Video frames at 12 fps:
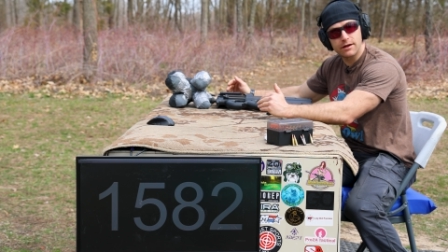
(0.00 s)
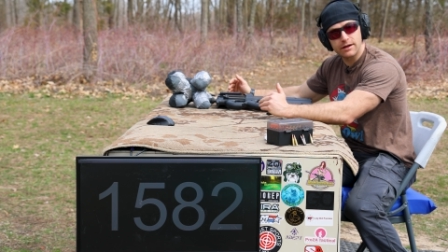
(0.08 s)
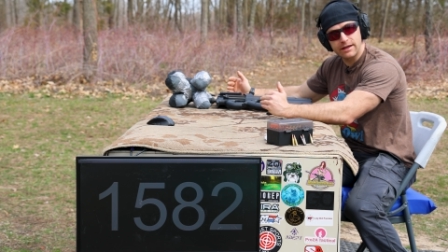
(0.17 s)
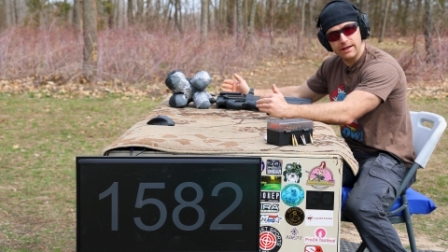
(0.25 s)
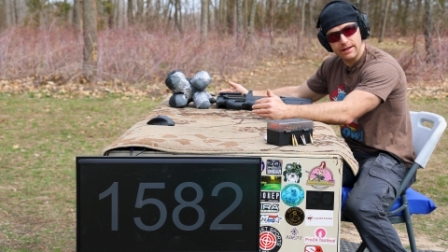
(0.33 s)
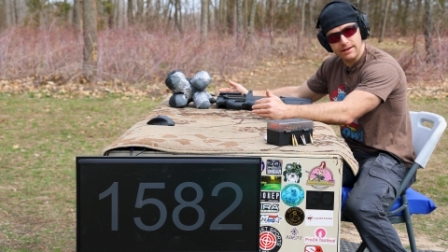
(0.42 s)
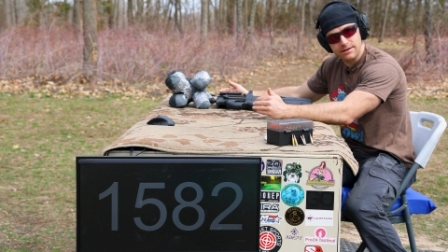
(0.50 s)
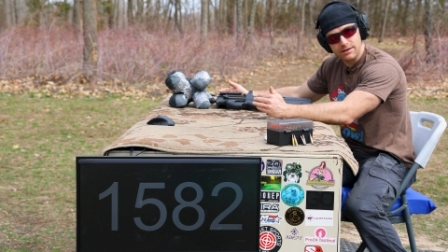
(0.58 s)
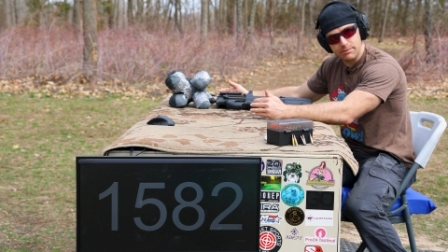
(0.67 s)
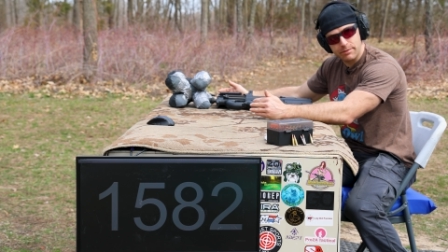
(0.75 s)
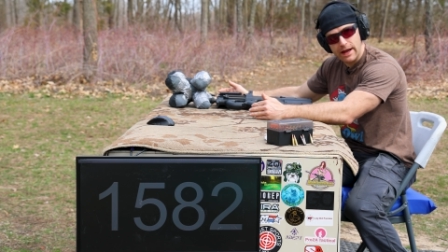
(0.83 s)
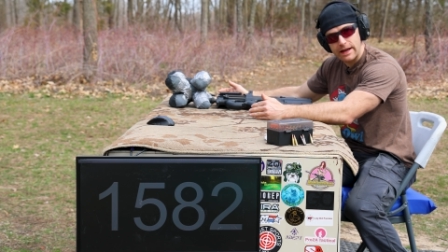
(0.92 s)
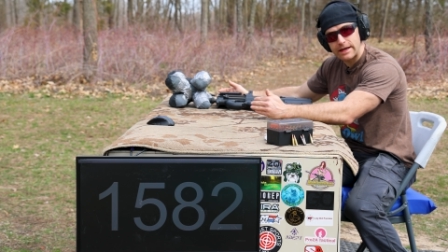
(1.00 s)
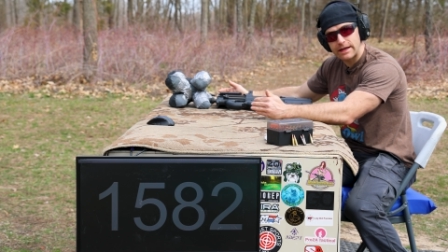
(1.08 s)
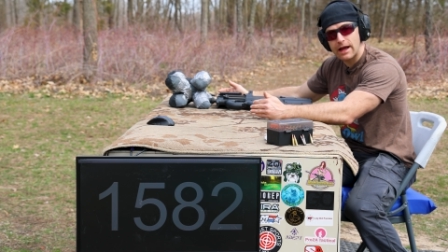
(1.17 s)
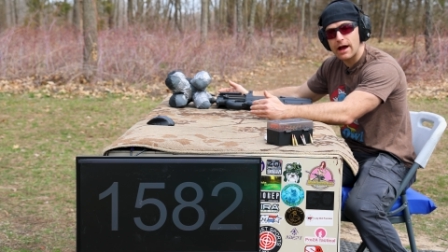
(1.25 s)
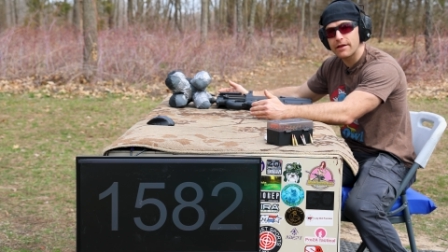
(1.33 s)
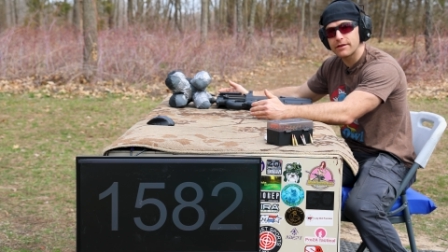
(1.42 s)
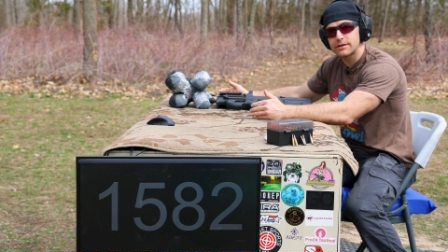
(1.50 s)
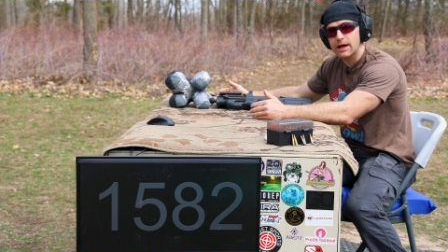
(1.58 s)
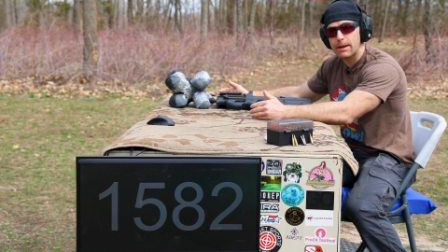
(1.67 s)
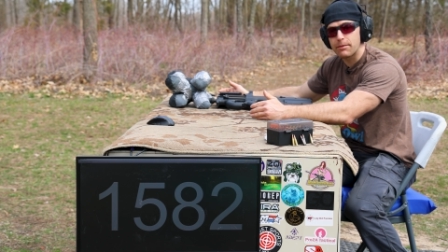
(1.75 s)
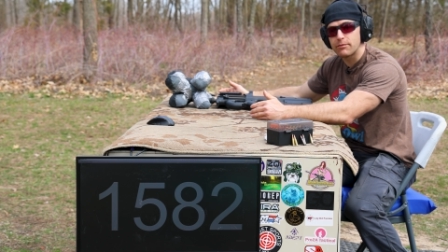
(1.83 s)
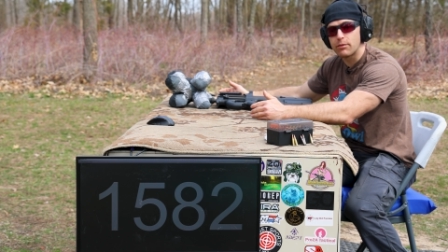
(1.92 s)
Again, depending on the
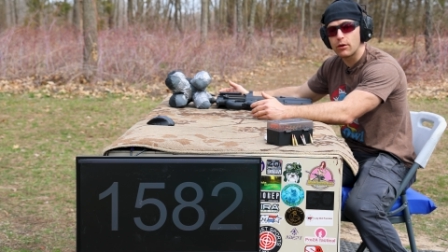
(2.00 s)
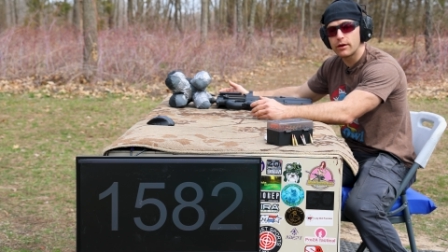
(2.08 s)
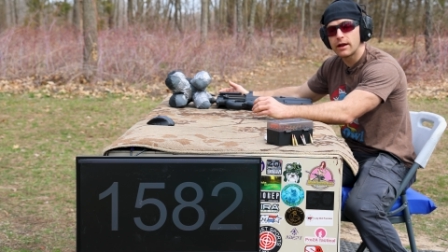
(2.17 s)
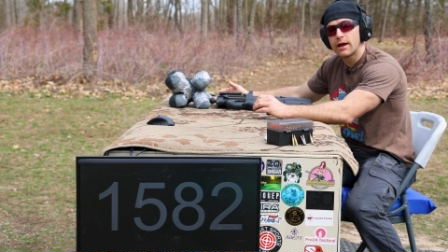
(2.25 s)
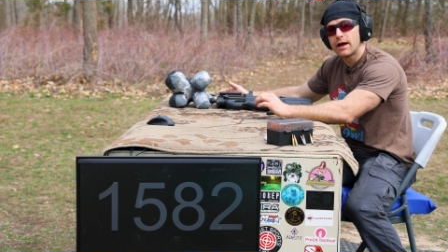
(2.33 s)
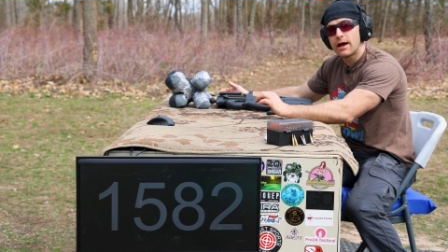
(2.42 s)
type of bullet.